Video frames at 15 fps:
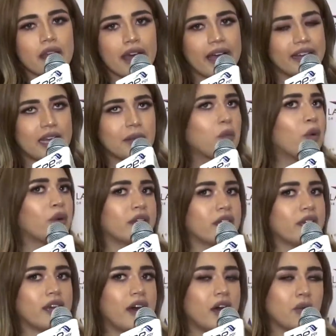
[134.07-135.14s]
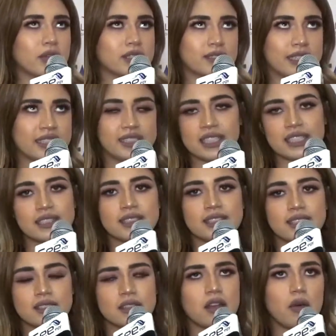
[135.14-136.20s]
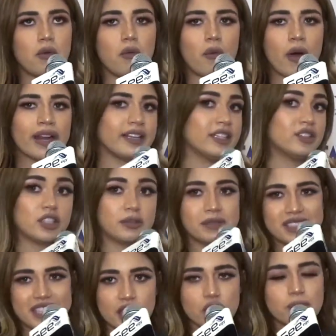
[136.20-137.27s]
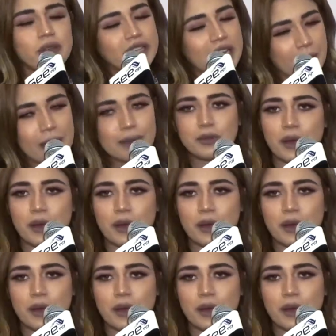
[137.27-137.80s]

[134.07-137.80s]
I was 18 when I entered Miss Egypt, and now I'm